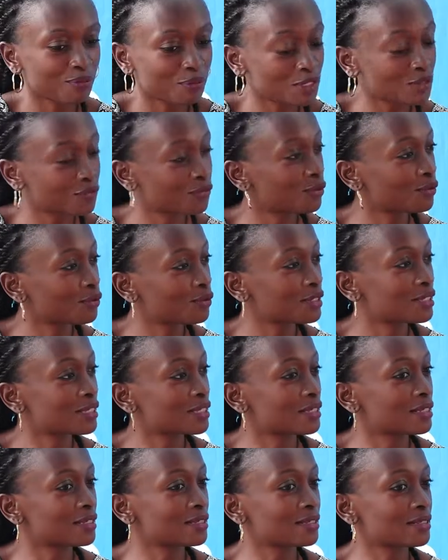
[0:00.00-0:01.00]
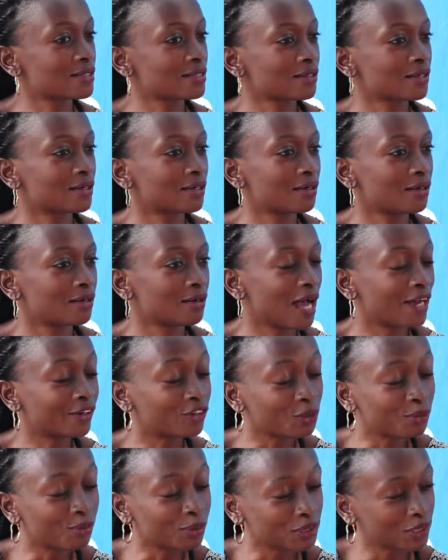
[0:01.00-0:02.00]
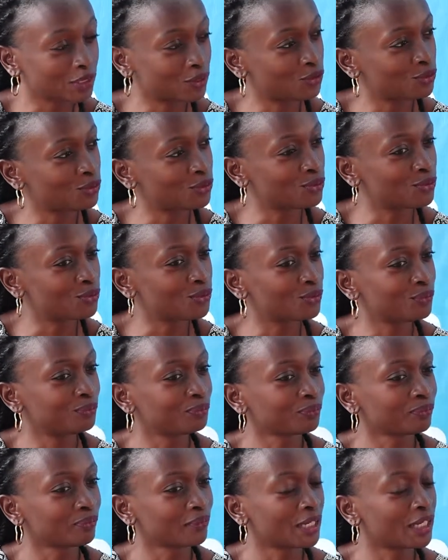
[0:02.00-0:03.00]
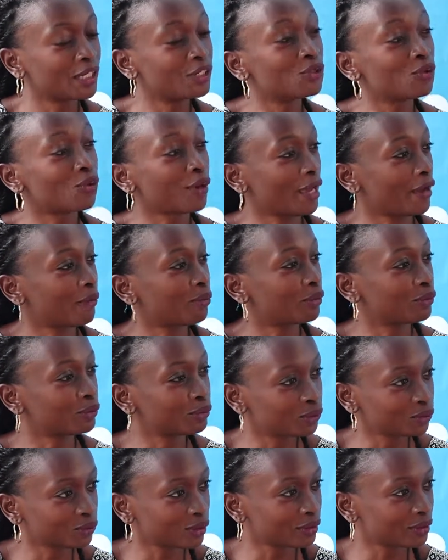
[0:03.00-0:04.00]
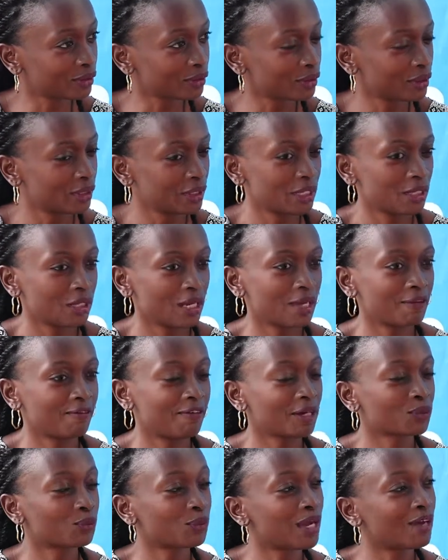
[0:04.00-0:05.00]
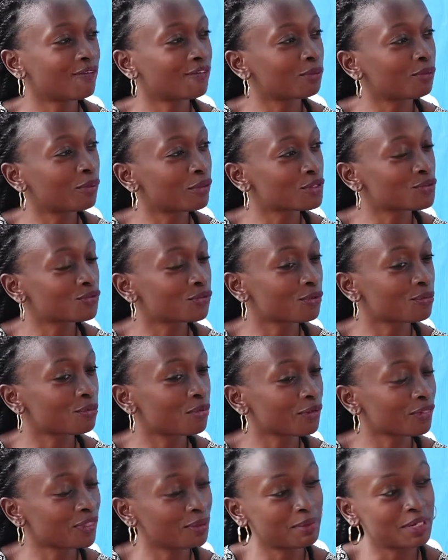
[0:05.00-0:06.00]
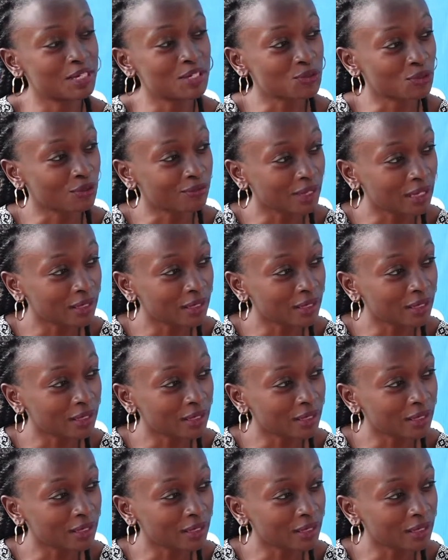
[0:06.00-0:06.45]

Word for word: from these fuels is attributed to indoor air pollution. Yeah. In fact, we have reports from both the Ministry